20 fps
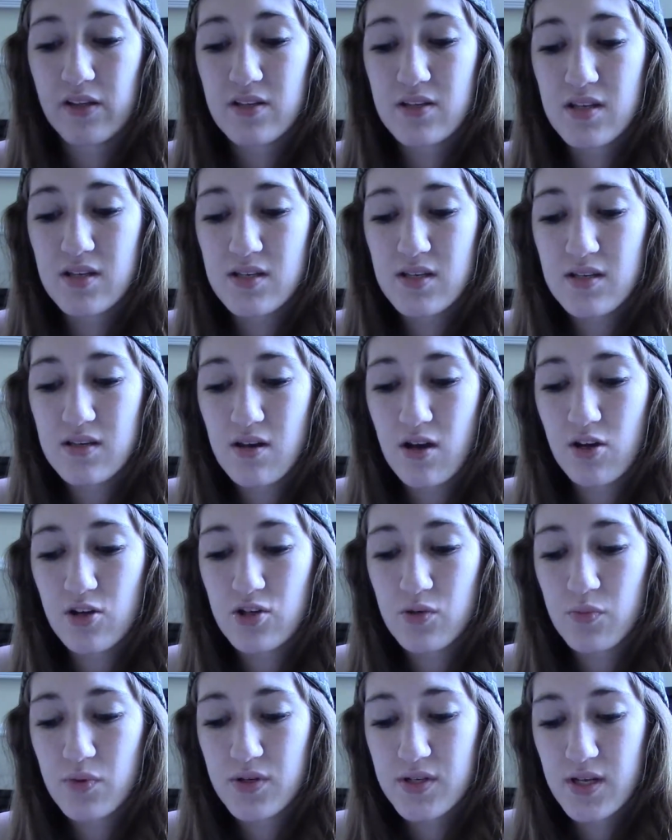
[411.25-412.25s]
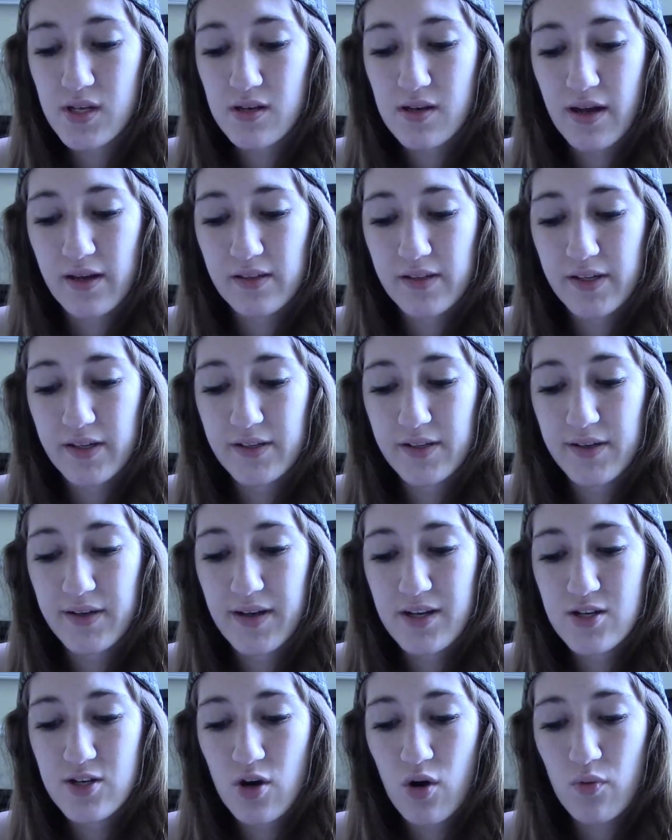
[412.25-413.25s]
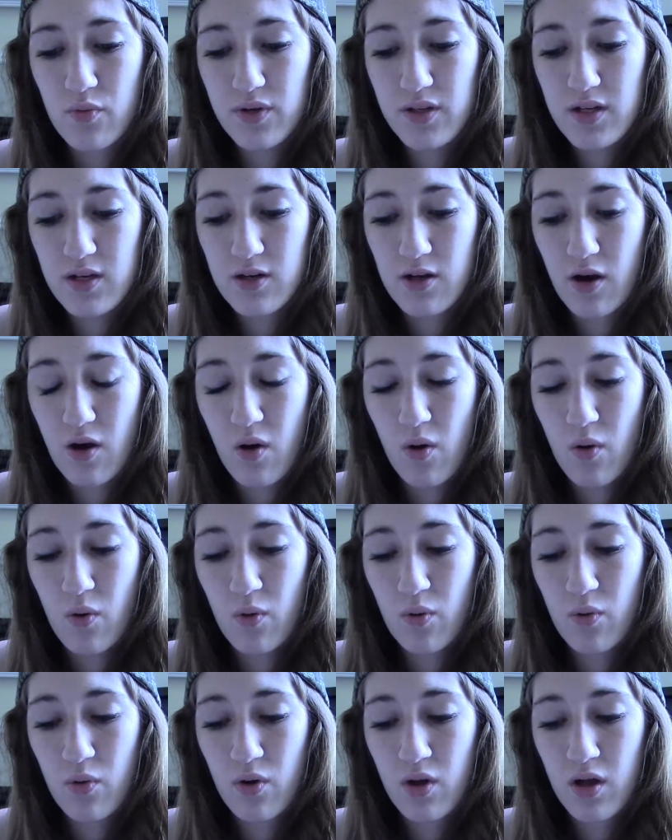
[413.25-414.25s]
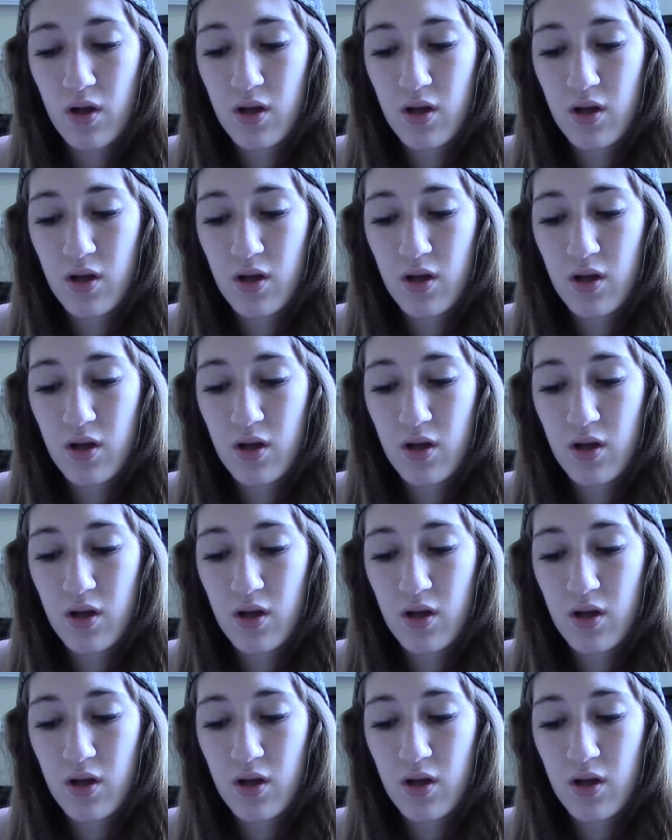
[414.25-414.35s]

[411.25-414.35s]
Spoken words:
It says it's 100% nylon, and I don't really know,